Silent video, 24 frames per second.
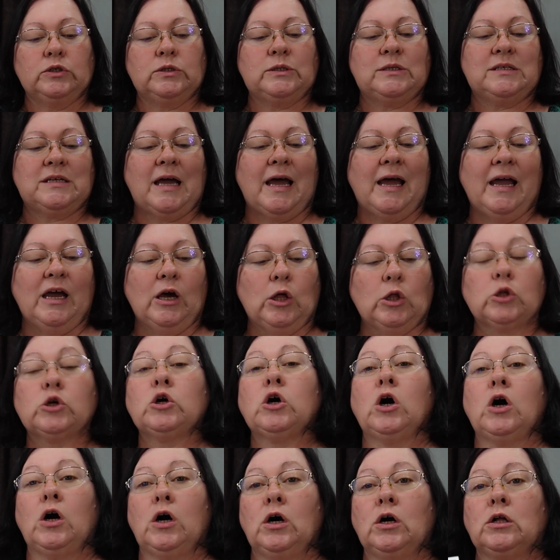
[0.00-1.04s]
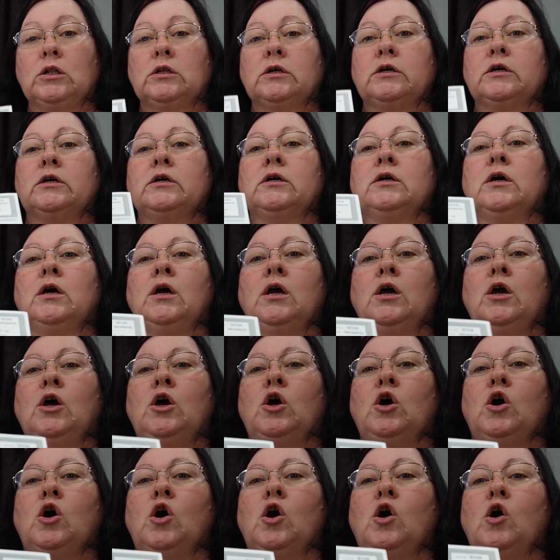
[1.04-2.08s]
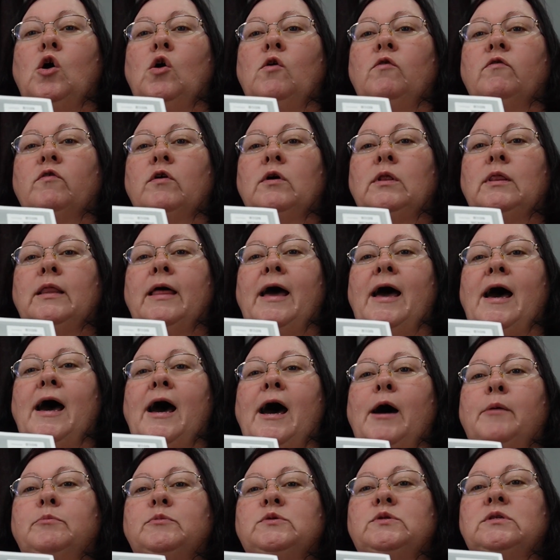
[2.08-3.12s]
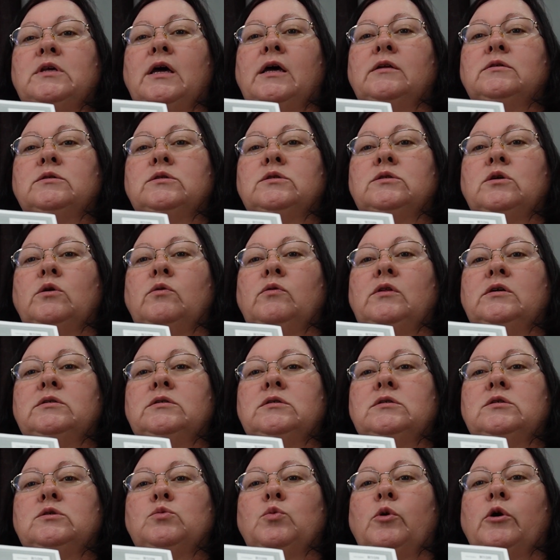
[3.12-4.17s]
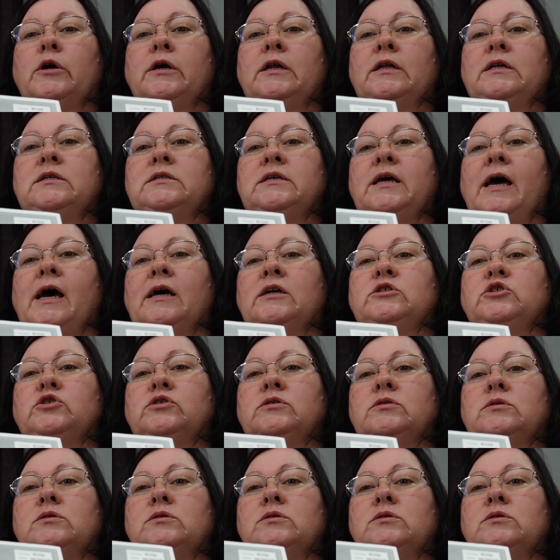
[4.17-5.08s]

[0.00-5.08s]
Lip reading: style collar, overlaps, and so this is where it attaches.